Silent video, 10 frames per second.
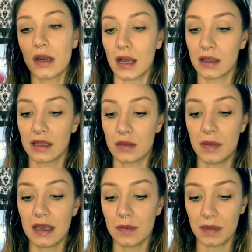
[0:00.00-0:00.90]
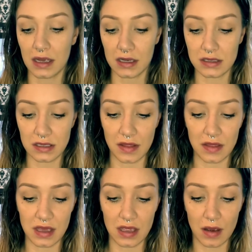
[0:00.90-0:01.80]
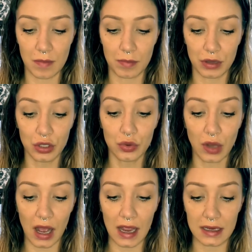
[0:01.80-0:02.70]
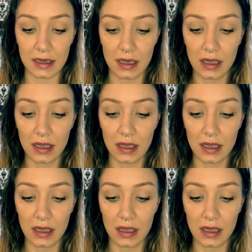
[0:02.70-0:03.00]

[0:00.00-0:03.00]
I like the pink because the blue kind